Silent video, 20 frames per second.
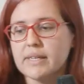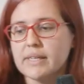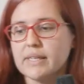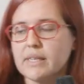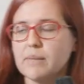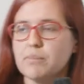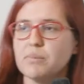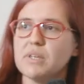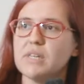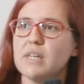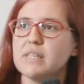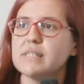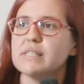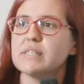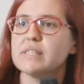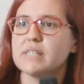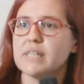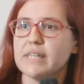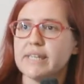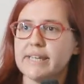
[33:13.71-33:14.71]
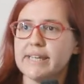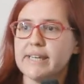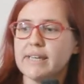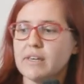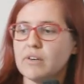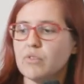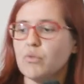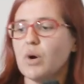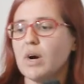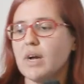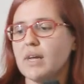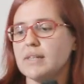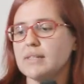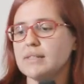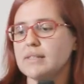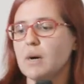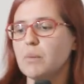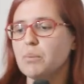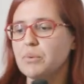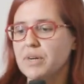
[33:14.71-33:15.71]
keep cluster running while
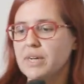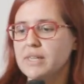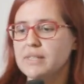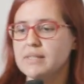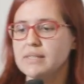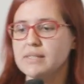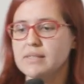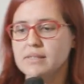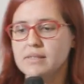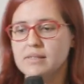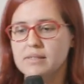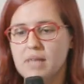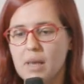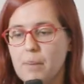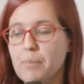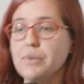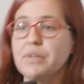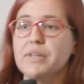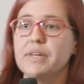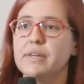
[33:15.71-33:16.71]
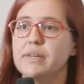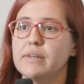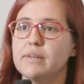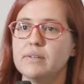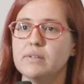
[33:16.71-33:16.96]
the upgrades is happening.